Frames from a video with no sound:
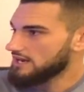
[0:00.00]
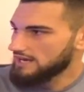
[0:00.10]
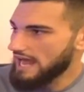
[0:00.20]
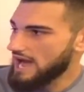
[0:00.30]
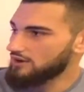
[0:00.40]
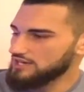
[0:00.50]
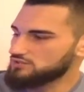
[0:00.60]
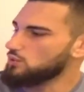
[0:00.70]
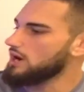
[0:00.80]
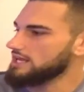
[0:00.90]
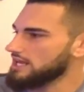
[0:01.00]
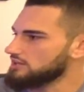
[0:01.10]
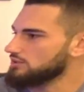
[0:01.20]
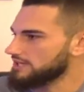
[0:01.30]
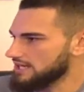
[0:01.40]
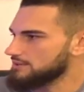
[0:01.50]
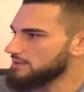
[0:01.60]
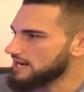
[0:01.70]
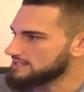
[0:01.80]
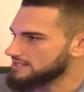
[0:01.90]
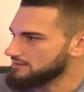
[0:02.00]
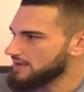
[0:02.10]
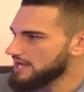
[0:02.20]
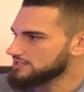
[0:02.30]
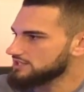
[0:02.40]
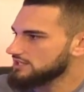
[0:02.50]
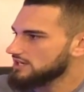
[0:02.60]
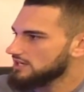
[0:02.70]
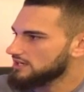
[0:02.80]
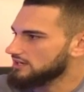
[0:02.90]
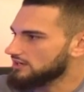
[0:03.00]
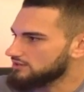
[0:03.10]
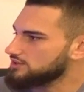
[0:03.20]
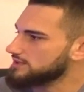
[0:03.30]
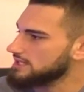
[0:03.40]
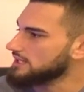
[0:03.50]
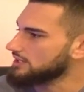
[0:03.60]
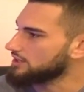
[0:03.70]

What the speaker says: Now he's walking into a kickboxing match, you know, so it's a little